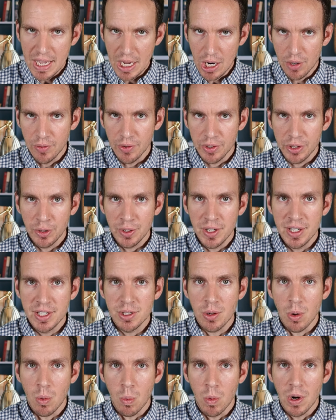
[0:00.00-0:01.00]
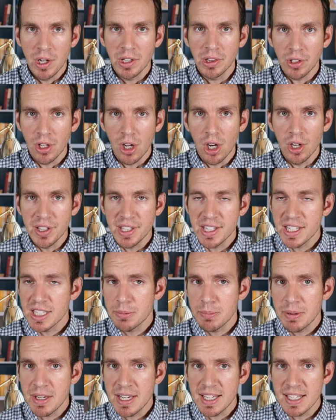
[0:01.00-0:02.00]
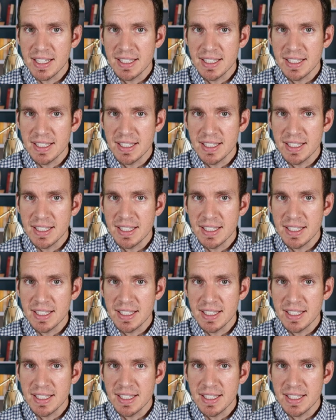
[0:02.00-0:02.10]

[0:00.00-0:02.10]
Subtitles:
However, there is one law that is being